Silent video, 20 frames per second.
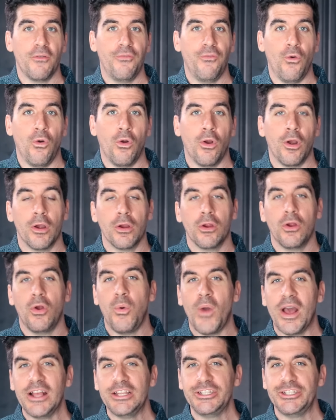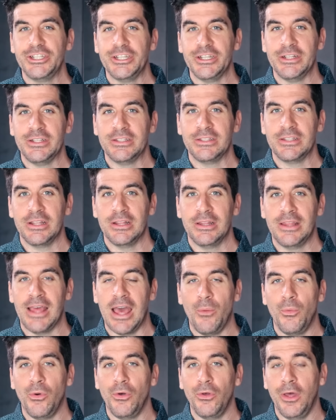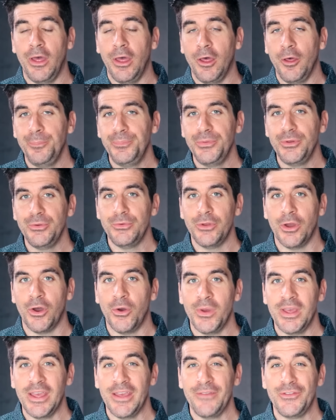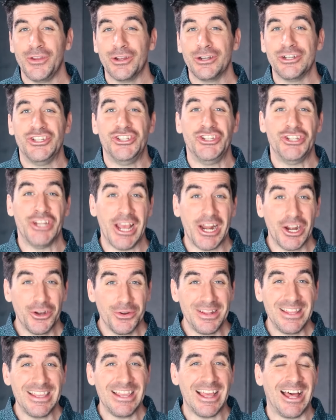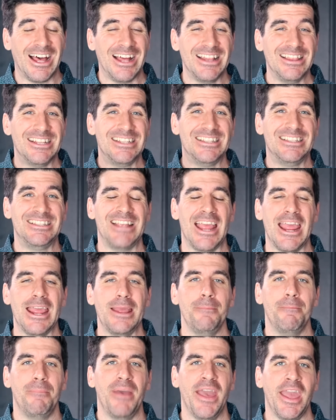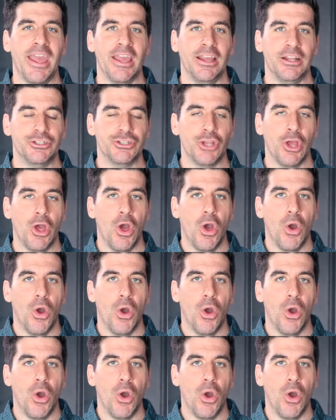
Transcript: four, questions that will help you know if you're generally on the same page